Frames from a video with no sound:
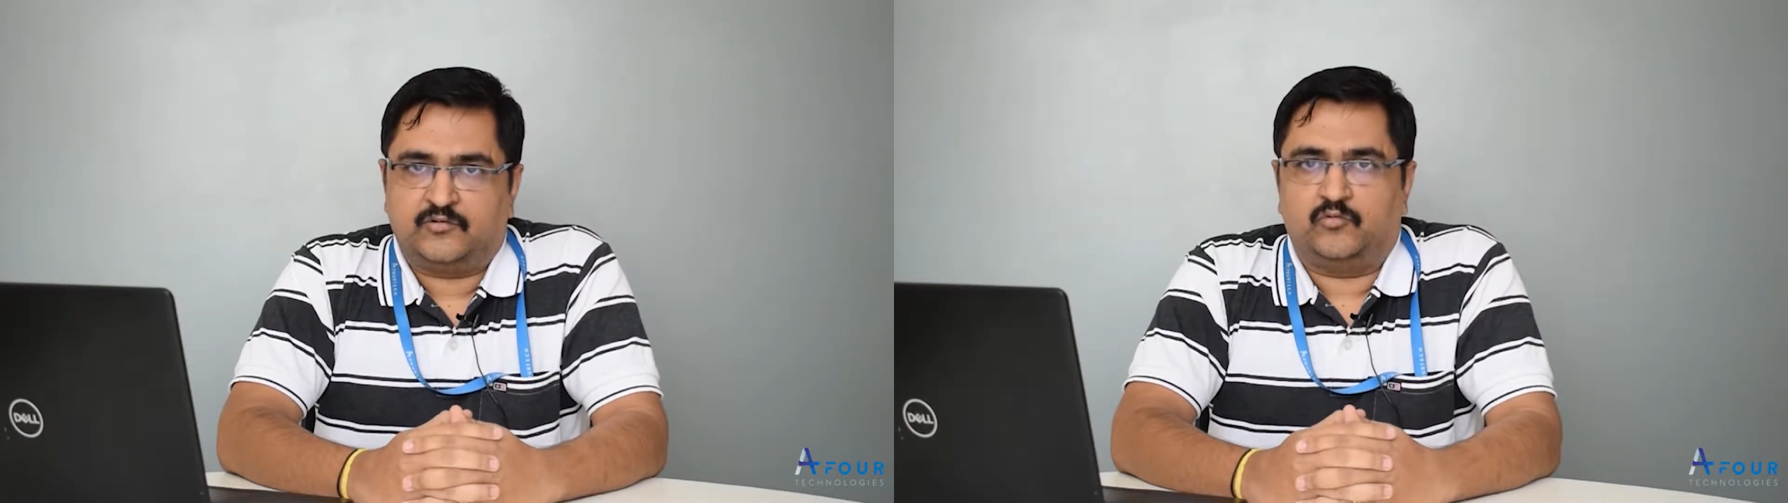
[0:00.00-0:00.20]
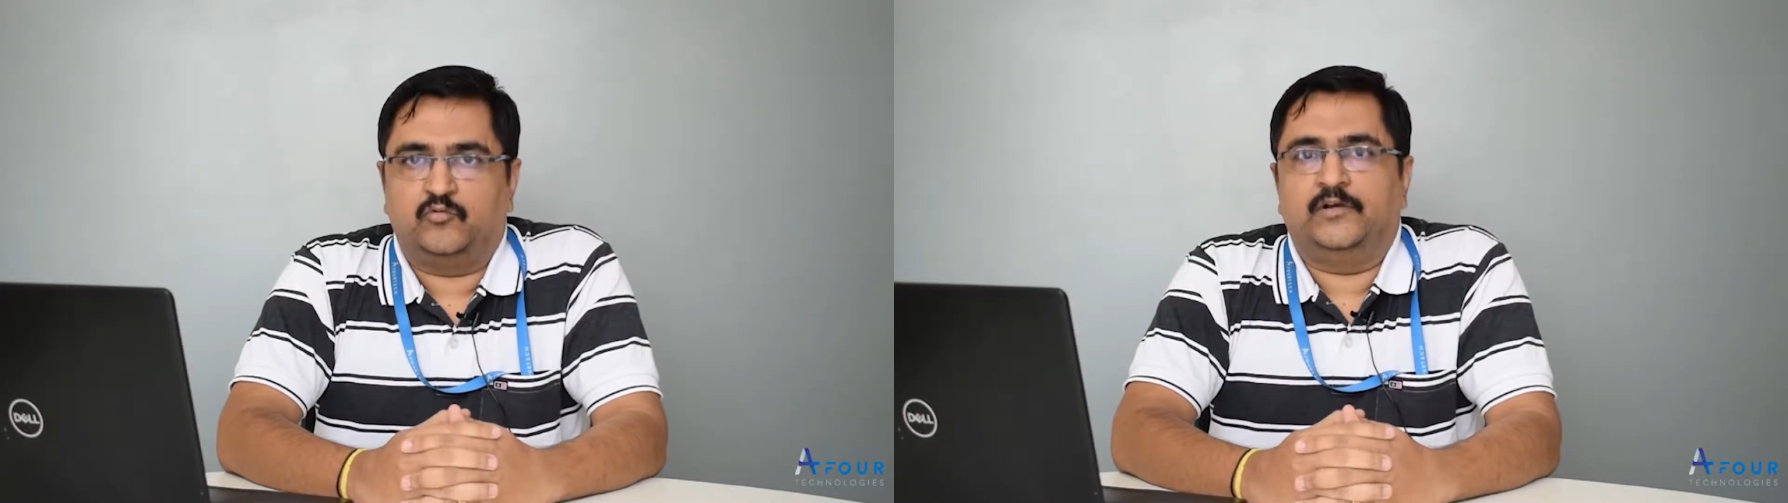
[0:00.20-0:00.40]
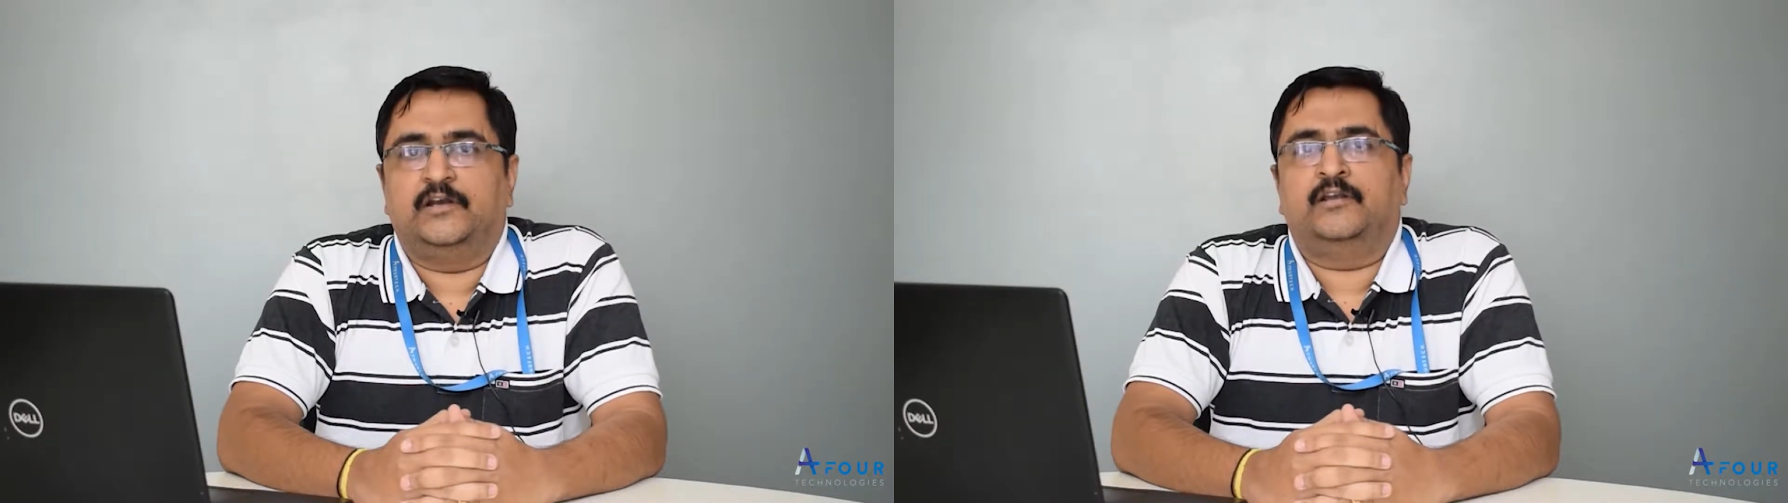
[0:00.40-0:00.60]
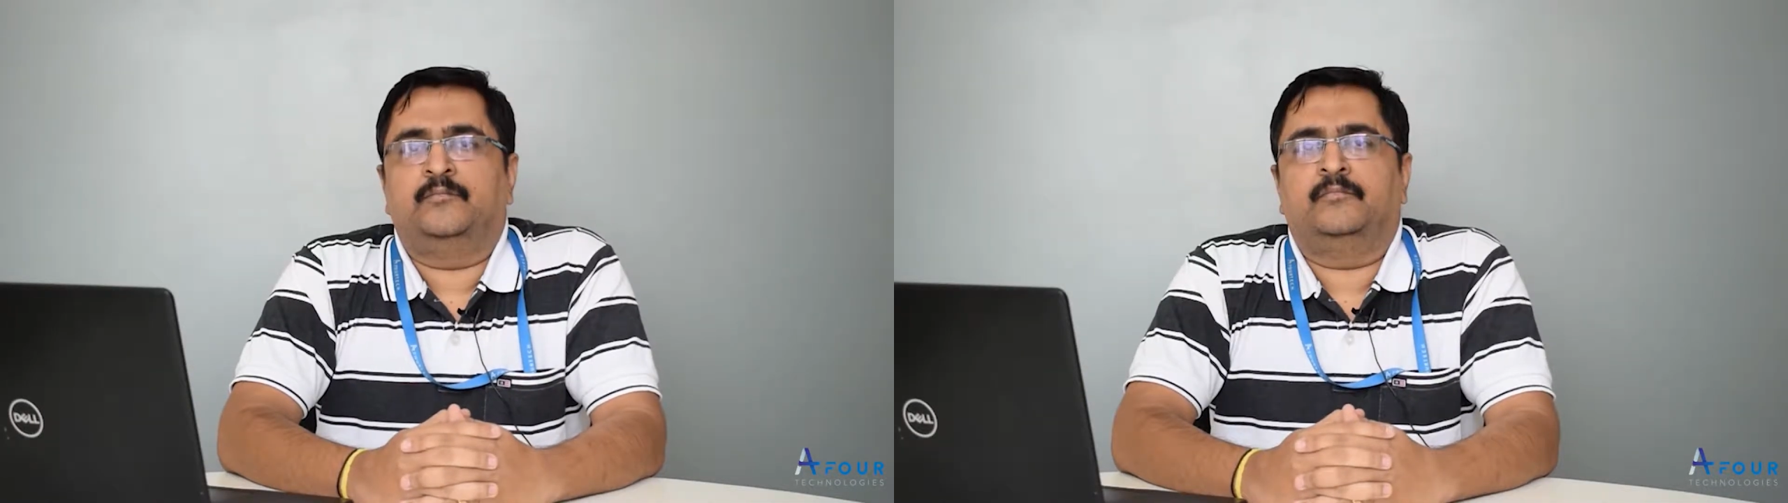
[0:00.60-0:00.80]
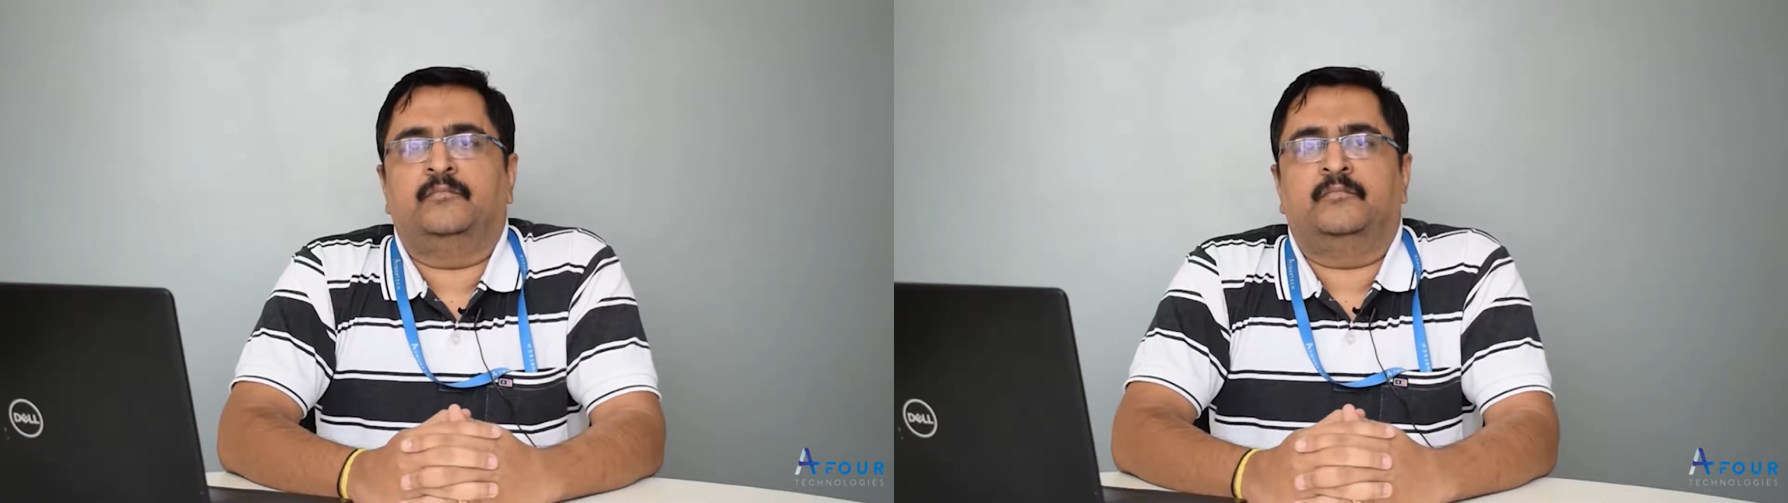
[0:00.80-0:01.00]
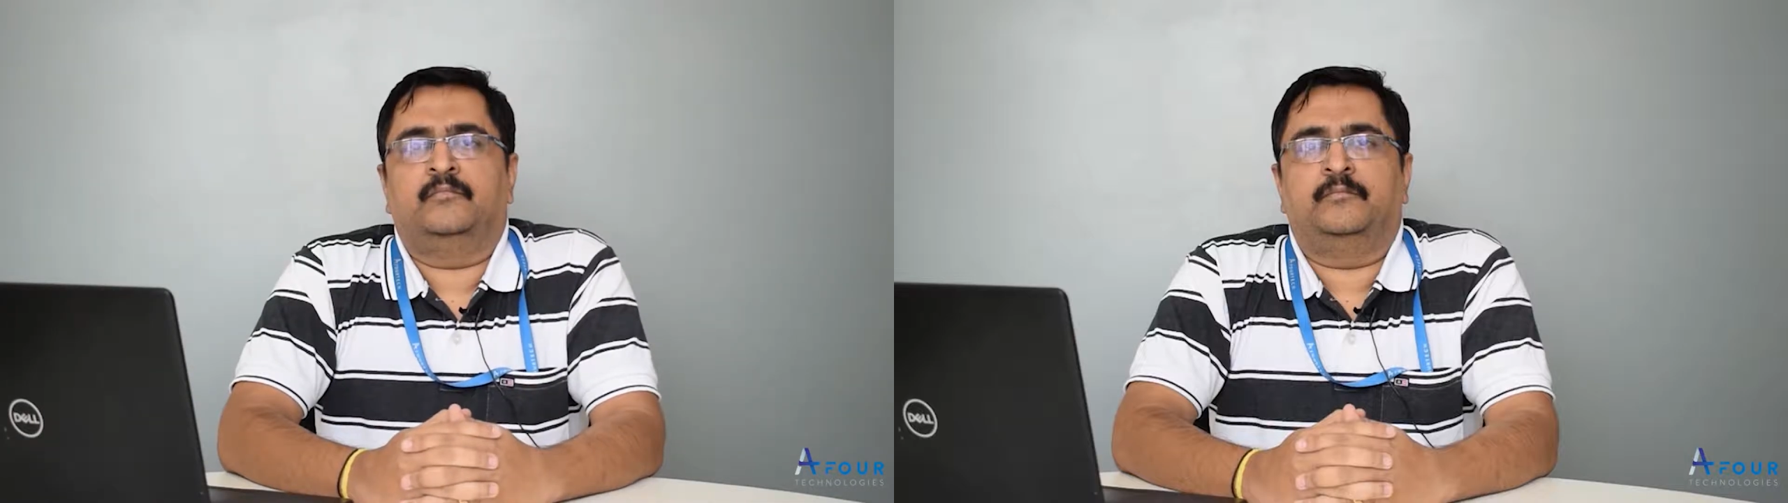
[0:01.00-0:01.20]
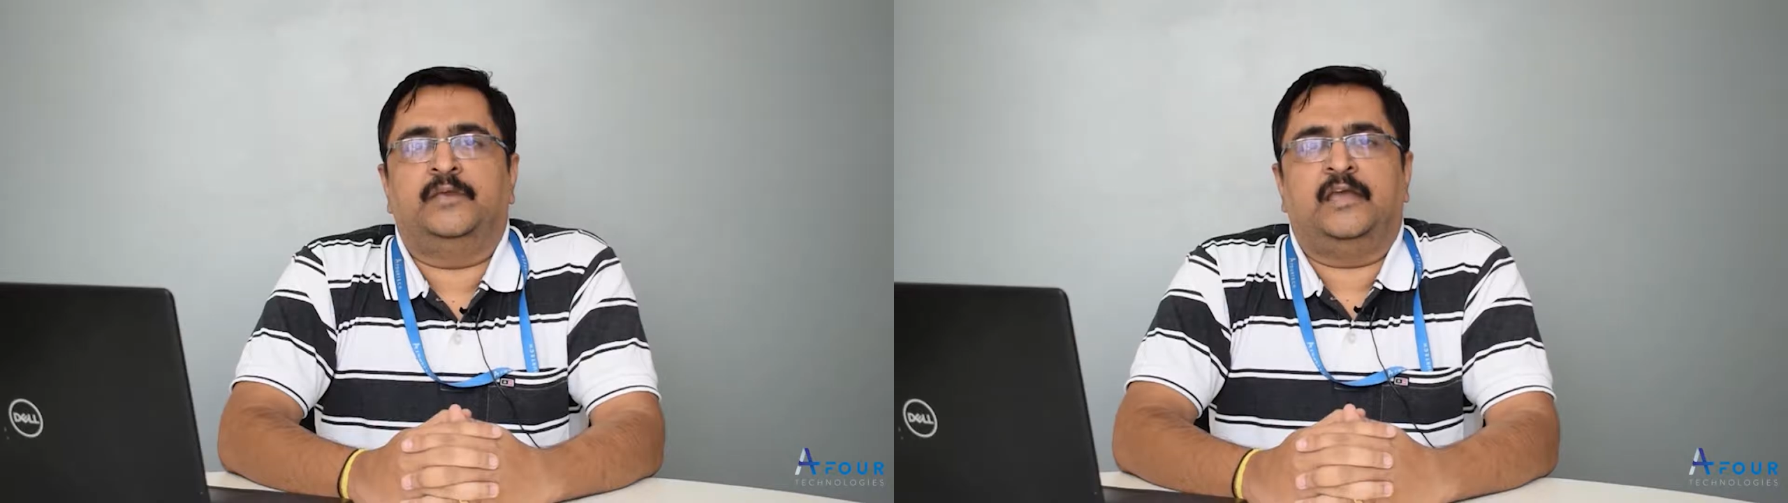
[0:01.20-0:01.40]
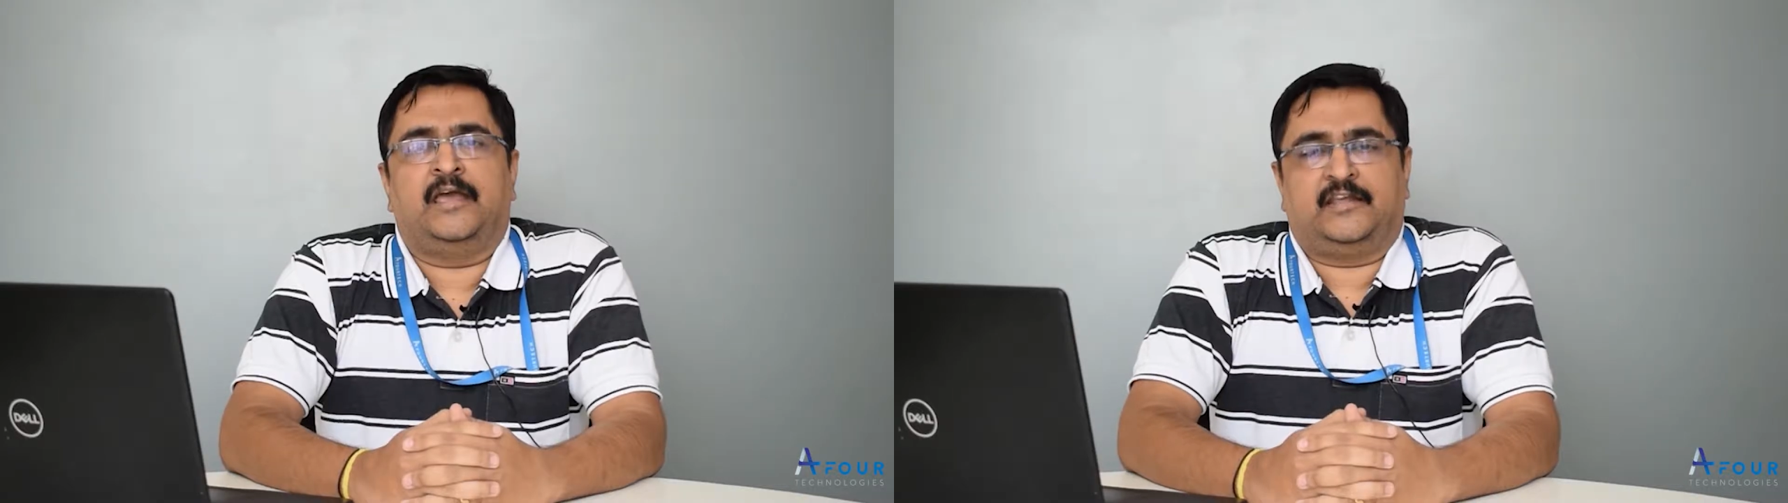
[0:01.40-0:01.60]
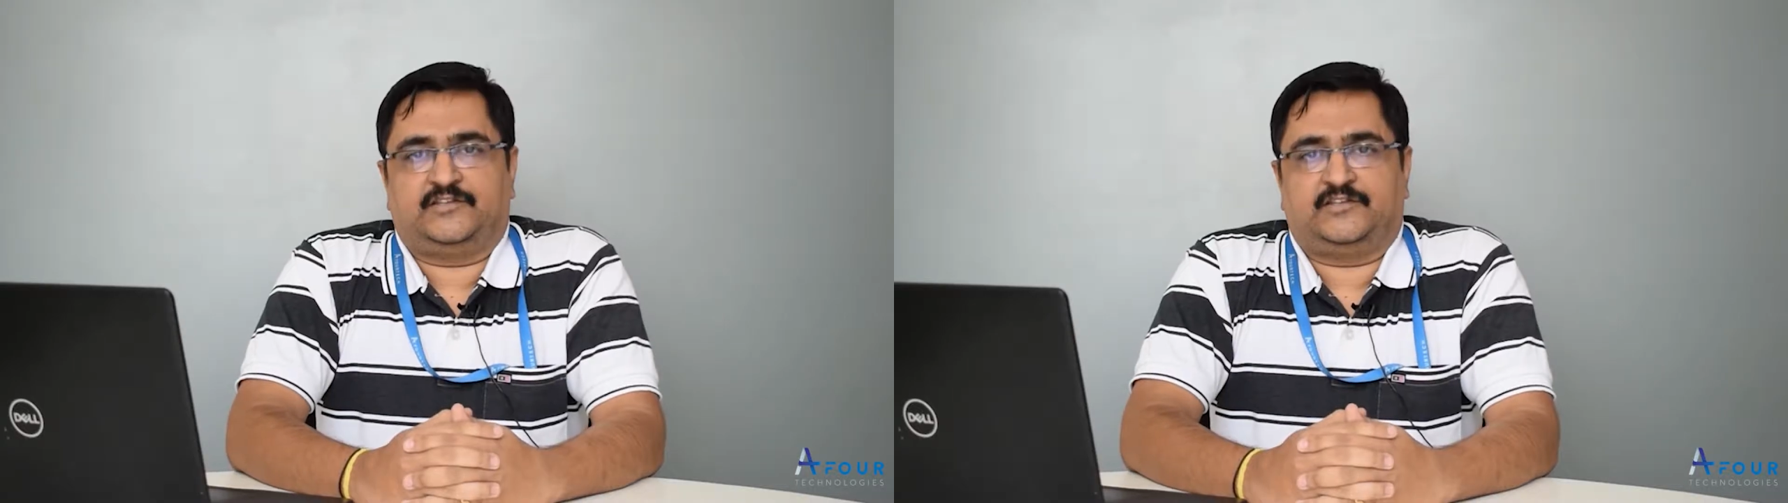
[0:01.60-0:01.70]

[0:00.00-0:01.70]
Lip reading: who will be an